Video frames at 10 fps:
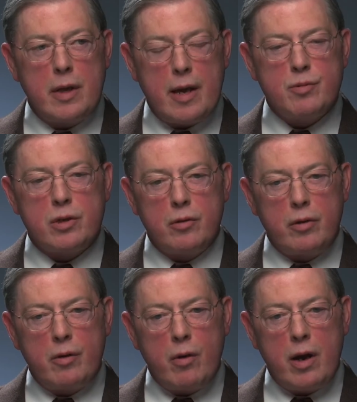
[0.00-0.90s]

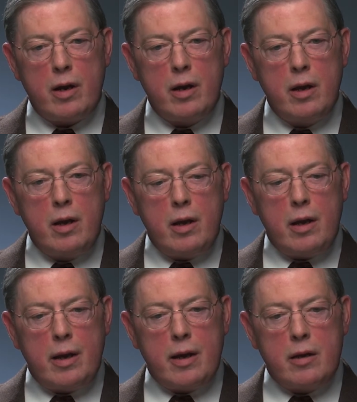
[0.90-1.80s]
Absolutely right.
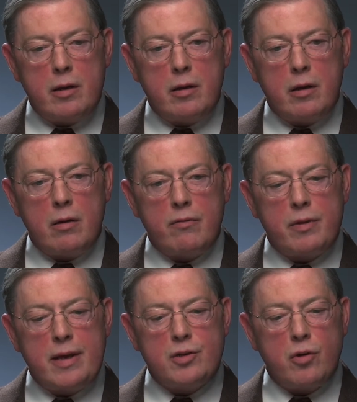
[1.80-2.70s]
And
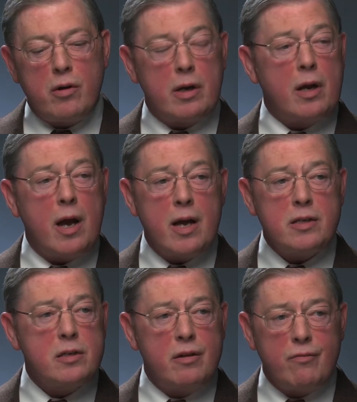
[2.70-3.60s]
things are in
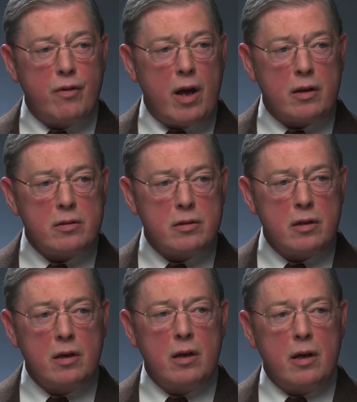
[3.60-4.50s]
constant flux.
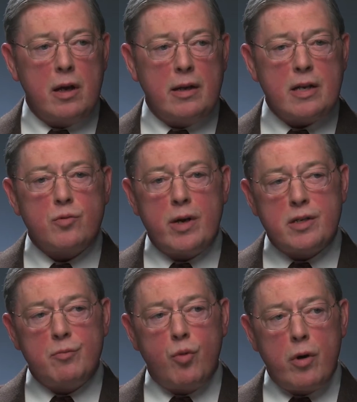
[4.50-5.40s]
And that's why
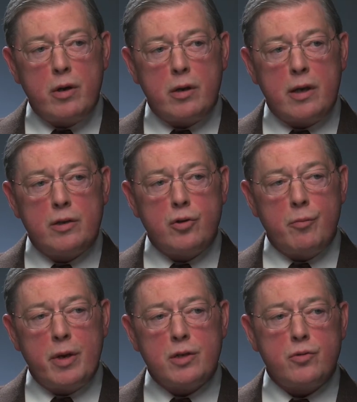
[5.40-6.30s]
it's important to get your
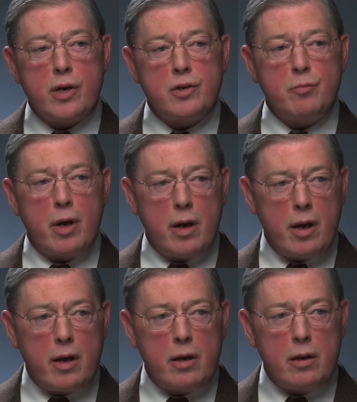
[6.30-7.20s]
administration
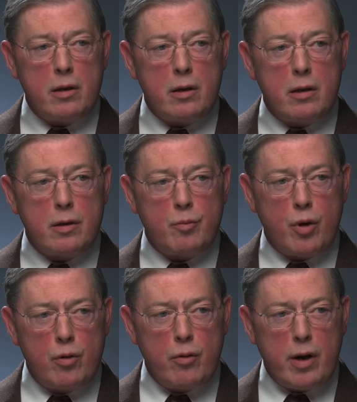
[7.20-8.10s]
behind the
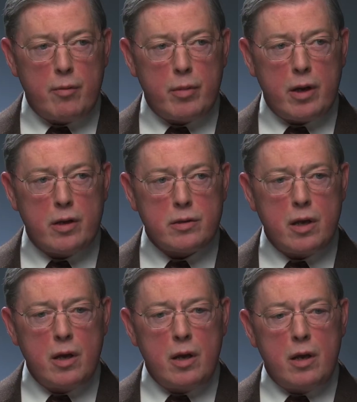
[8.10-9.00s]
program, because
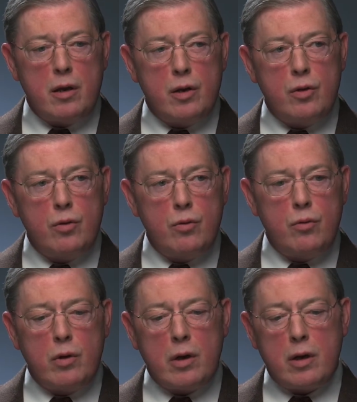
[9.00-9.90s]

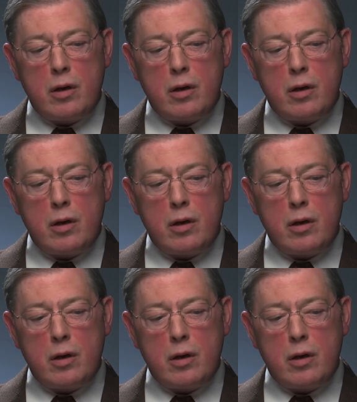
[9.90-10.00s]
new